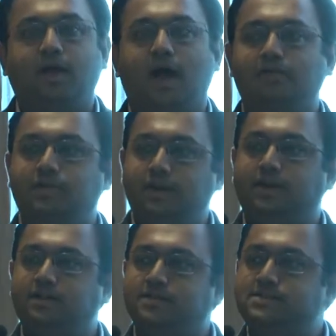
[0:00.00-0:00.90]
I've
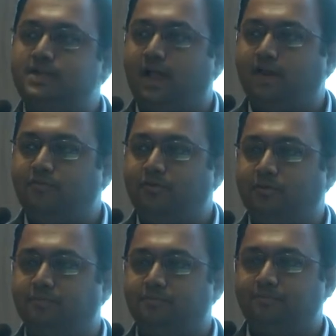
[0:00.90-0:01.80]
retained this slide
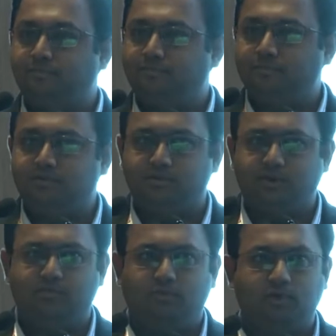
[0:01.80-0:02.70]
from
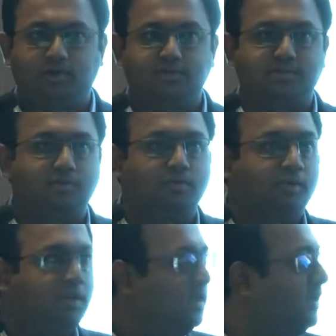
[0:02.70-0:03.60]
three, four years ago.
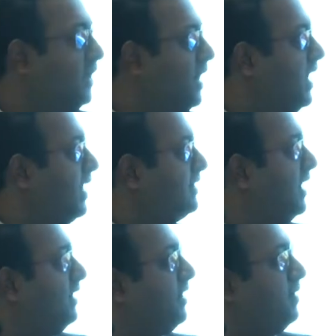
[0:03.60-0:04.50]
And at
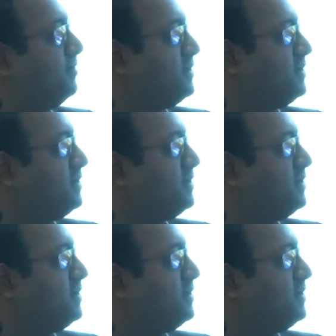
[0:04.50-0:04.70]
that time,